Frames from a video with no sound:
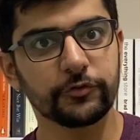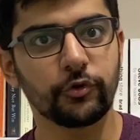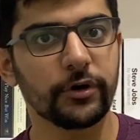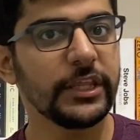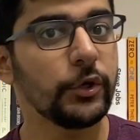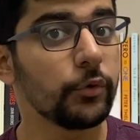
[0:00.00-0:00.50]
this
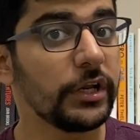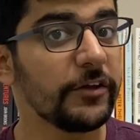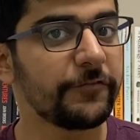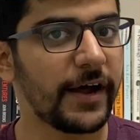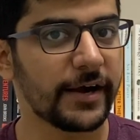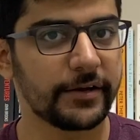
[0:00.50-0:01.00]
was not the
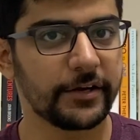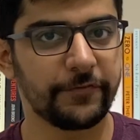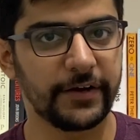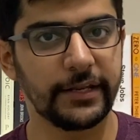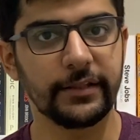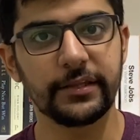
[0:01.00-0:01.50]
only factor
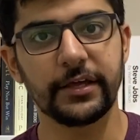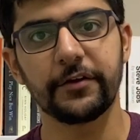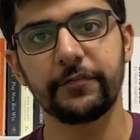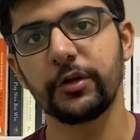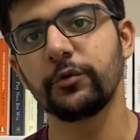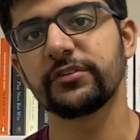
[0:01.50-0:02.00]
affecting
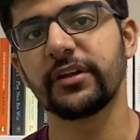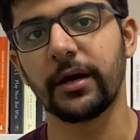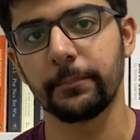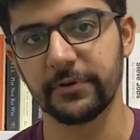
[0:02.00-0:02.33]
their revenues and